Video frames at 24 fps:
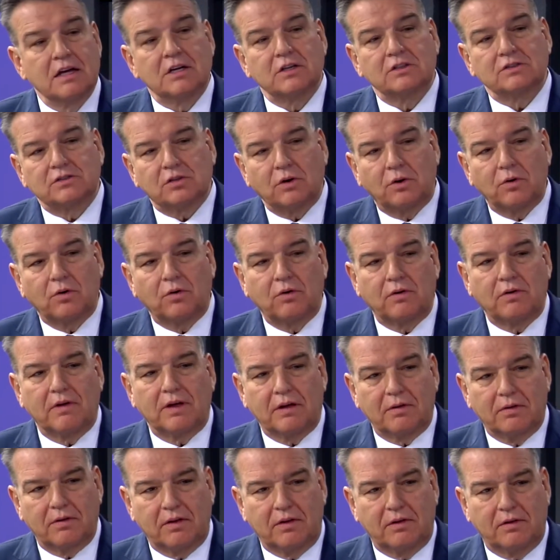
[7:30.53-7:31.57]
So
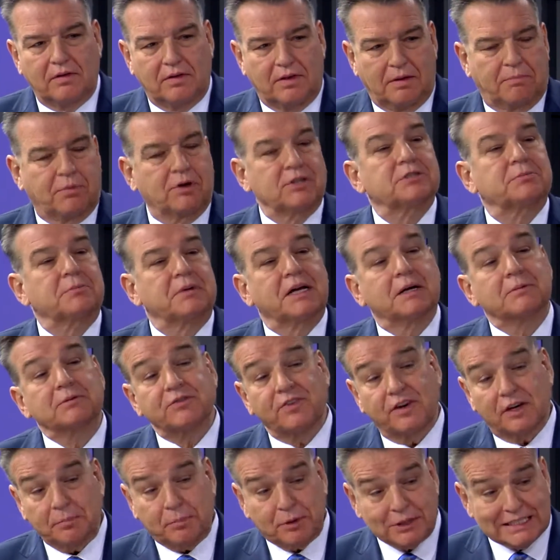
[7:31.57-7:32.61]
the person becomes
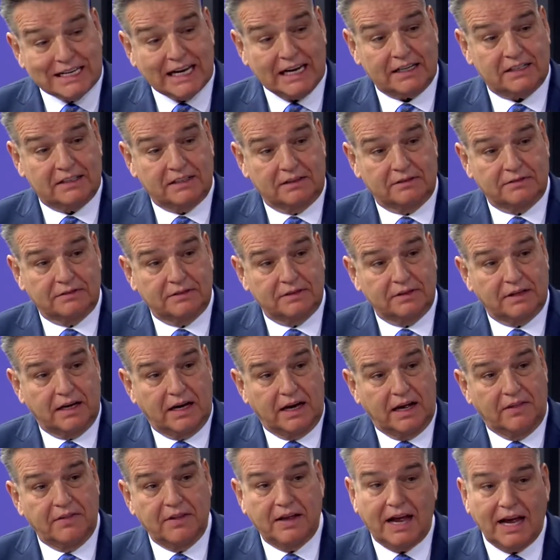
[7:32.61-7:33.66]
very protective.
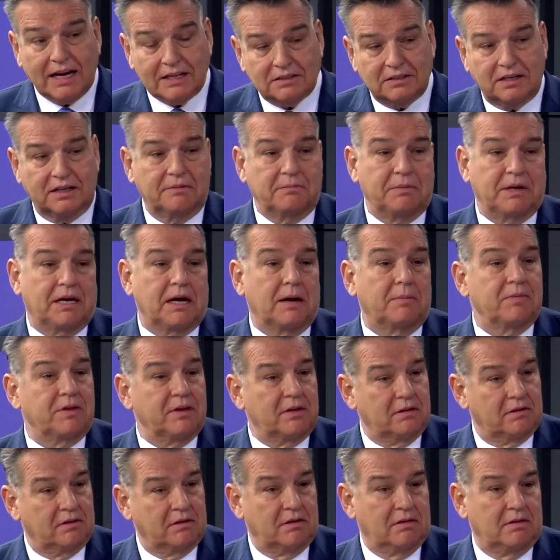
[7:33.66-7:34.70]
And they actually become the
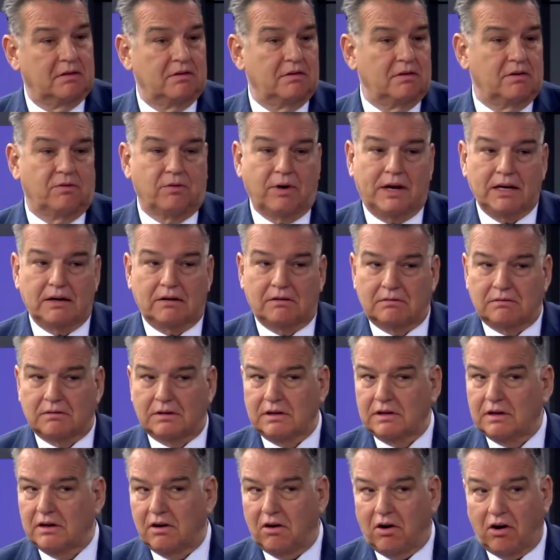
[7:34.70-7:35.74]
great,
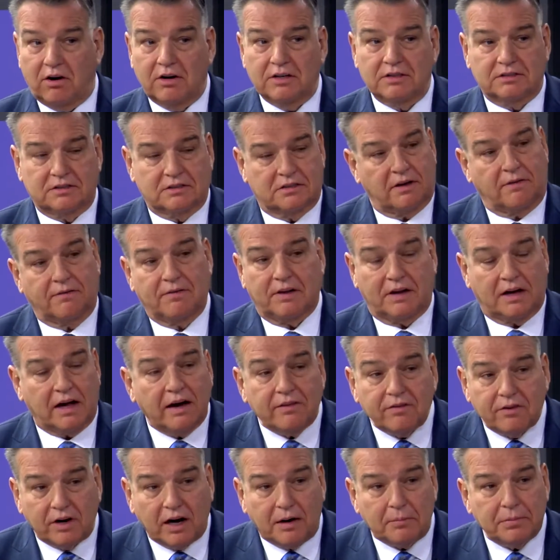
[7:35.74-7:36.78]
artists of the
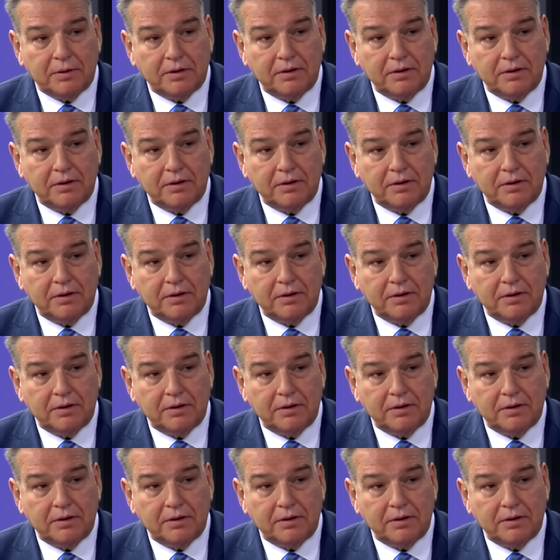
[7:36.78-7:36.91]
cover-up.